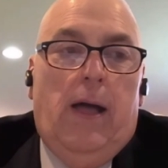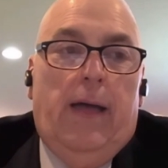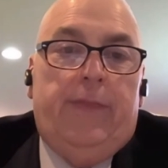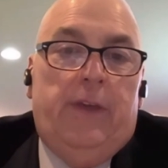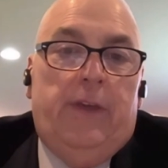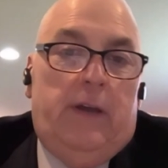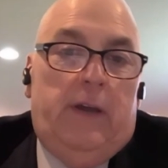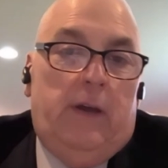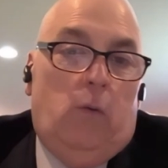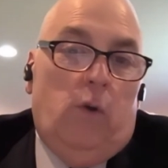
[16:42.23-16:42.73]
Well,
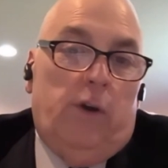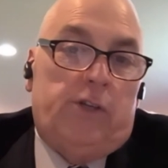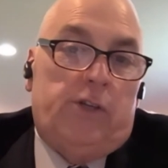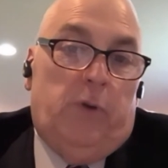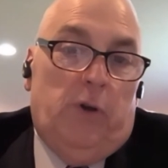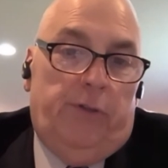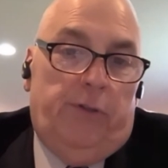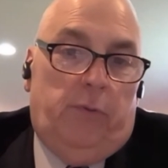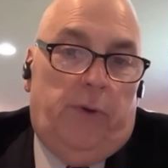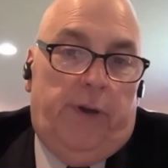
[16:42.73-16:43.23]
I think it works
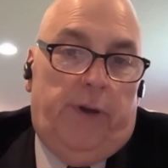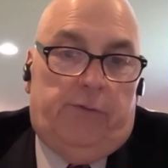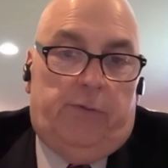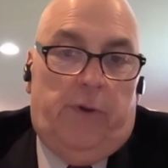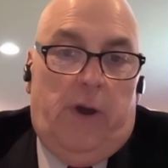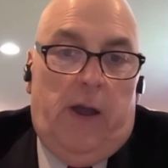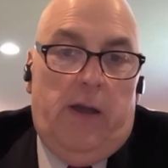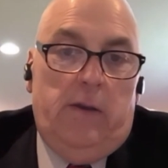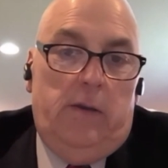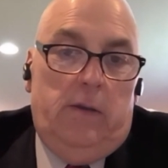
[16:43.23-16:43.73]
both
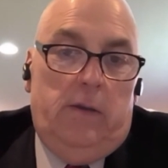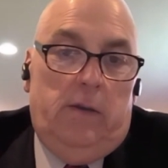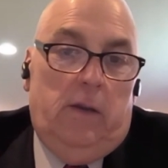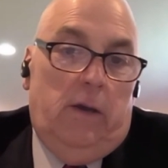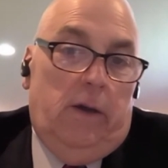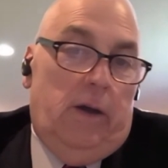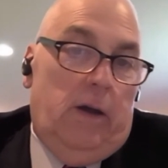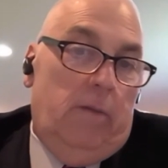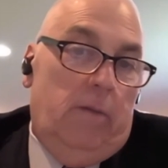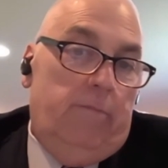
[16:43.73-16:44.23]
ways, right?
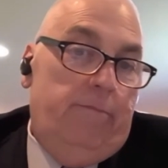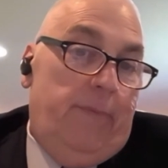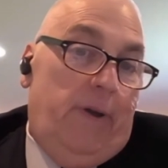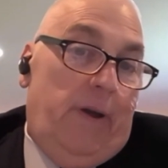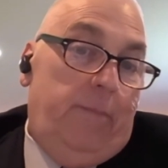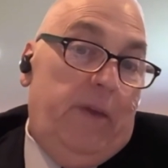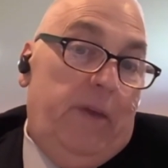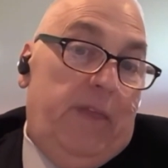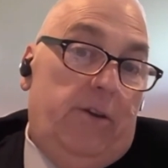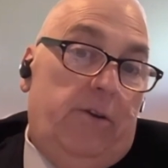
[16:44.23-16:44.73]

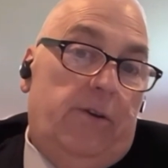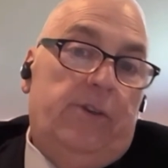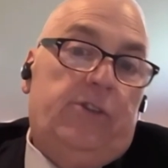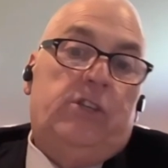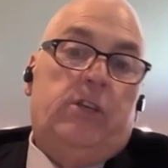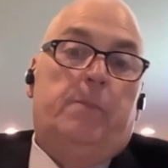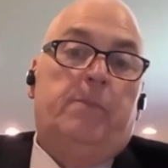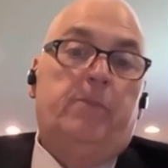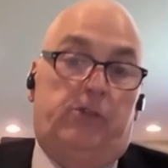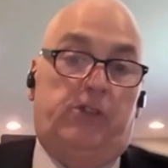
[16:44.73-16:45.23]
I mean, there
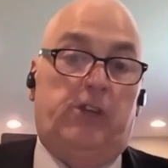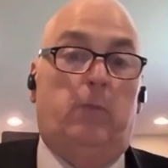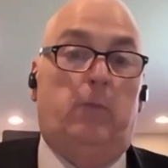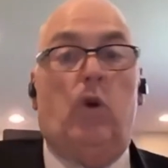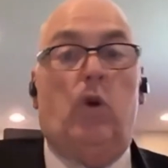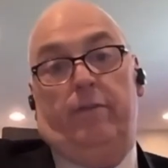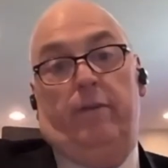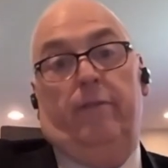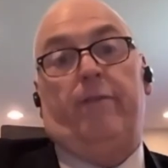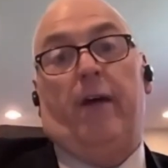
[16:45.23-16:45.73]
is
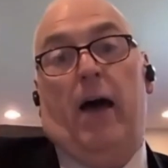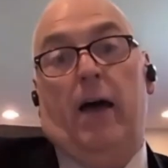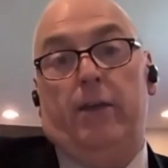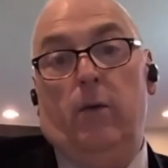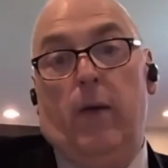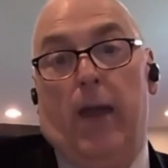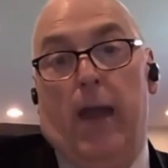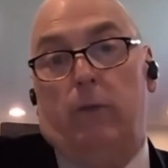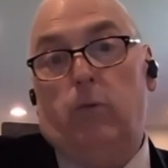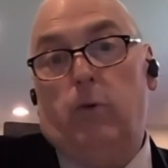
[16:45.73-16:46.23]
somewhat of a
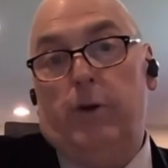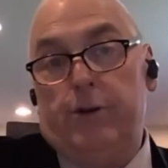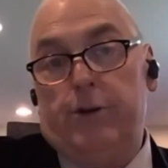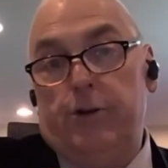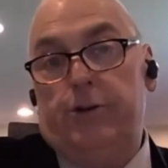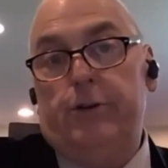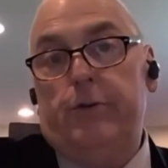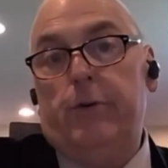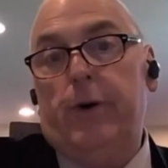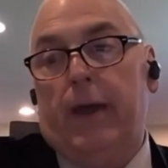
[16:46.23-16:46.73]
value add when
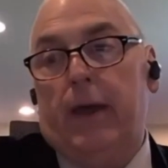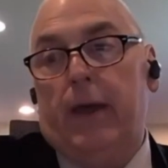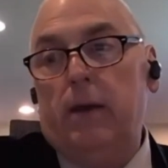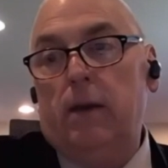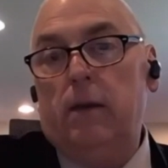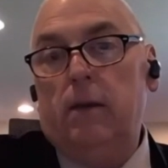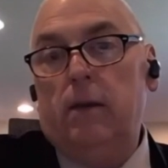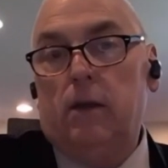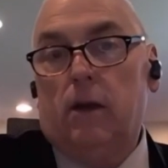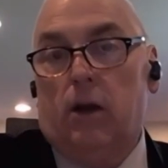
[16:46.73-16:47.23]
you're doing
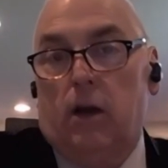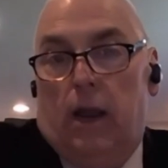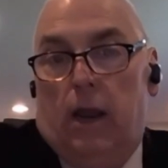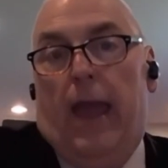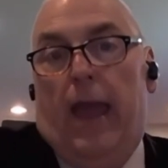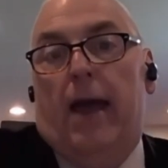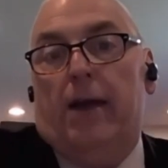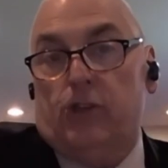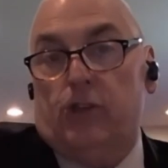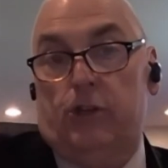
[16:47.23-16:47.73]
it. They're
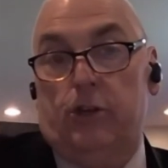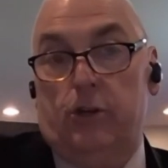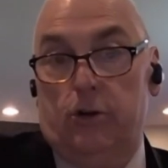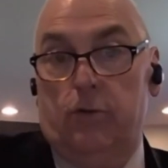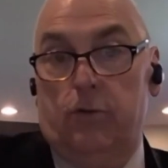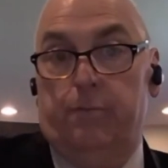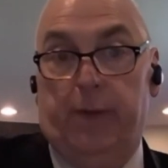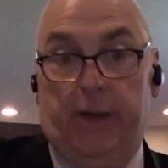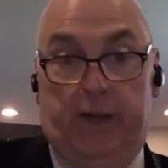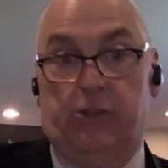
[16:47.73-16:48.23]
going to ask
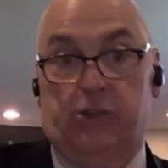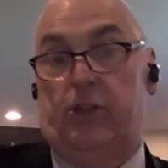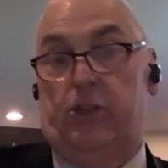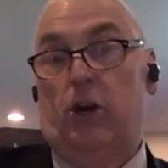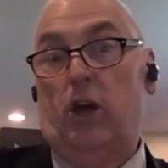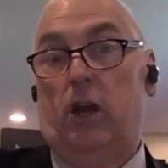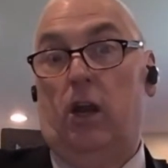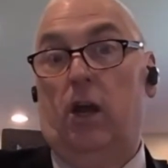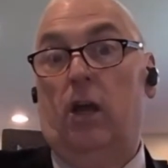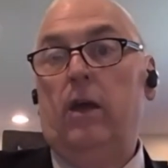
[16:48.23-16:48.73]
you because
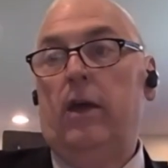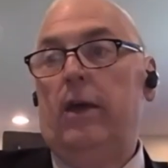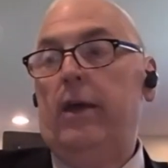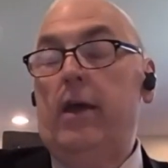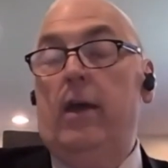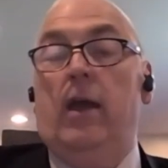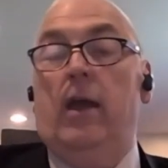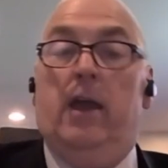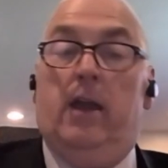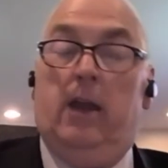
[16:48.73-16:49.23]
they're going to,
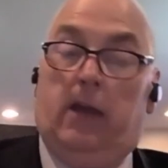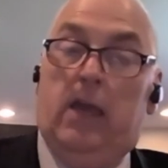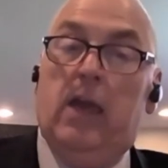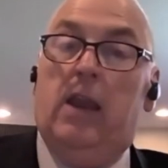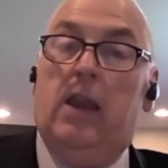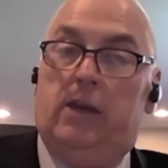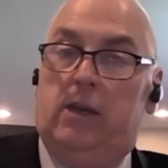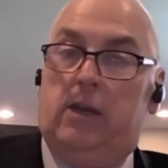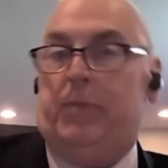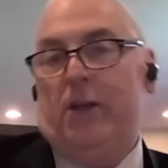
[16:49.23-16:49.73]
and
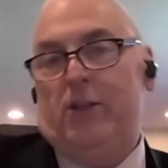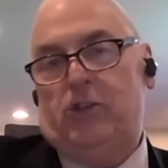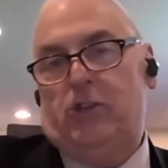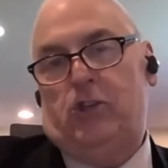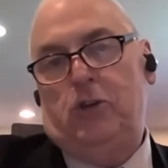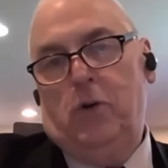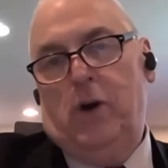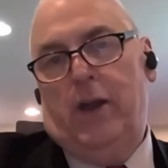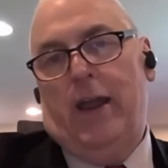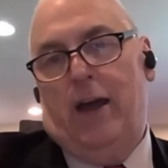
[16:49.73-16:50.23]
again, it
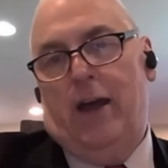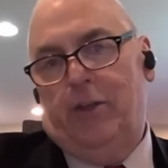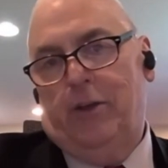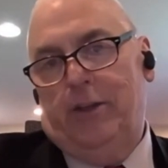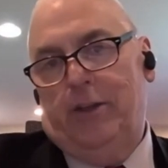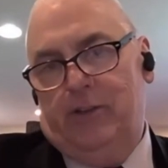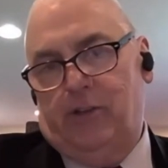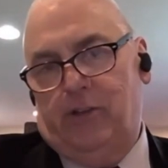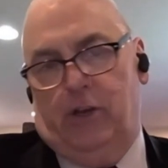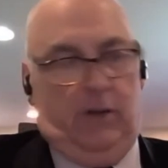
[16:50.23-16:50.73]
depends too on how
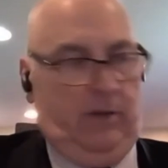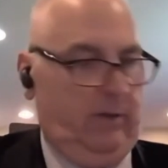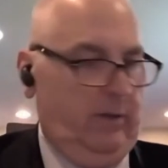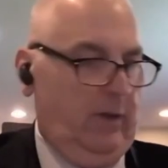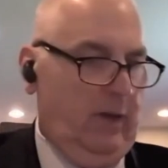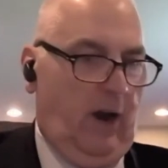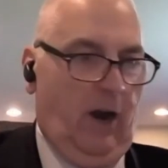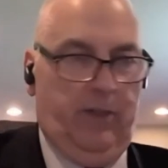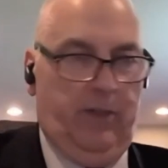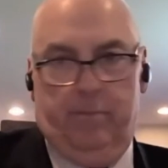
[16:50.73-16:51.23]

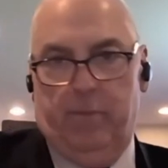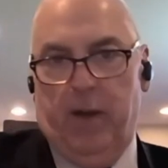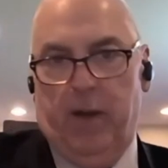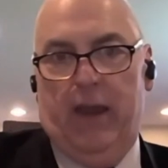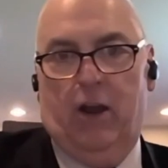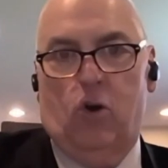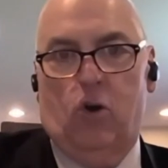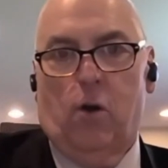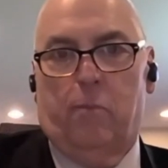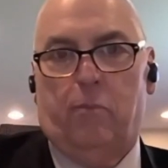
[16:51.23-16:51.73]
are they
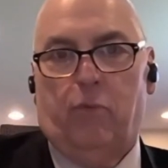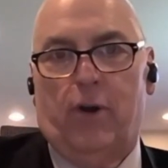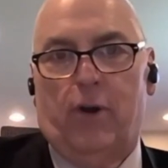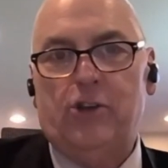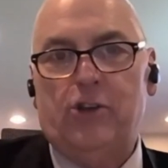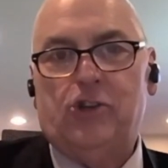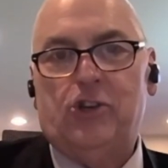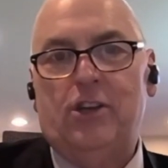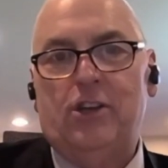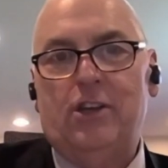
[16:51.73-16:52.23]
buying a
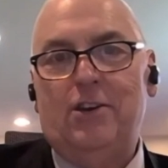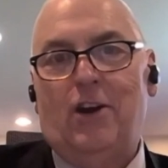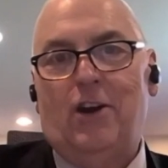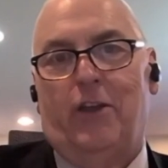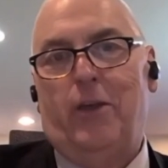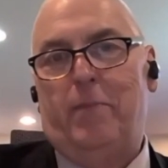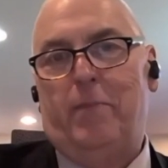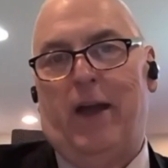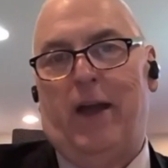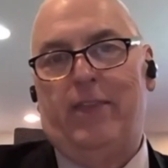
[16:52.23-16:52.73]
corporation?
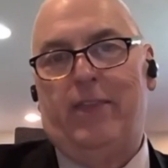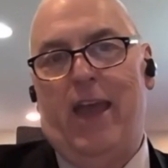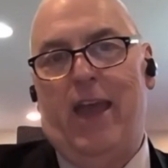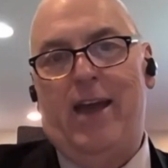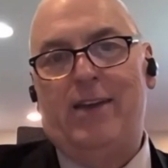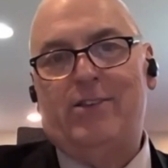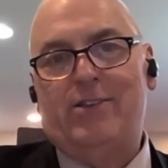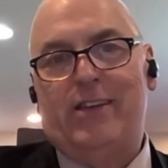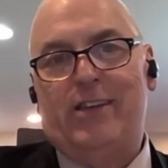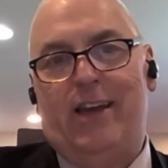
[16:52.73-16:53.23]
Are they buying
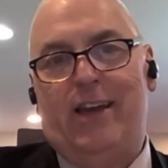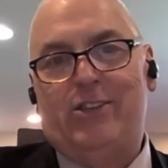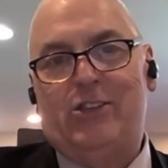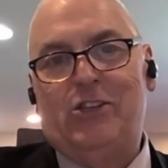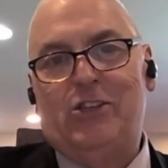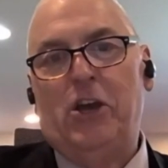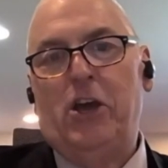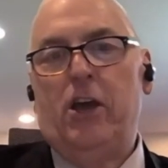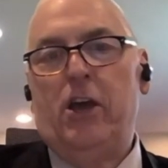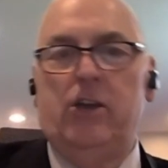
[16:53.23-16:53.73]
the asset?
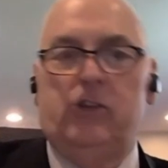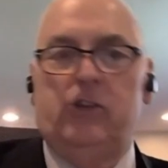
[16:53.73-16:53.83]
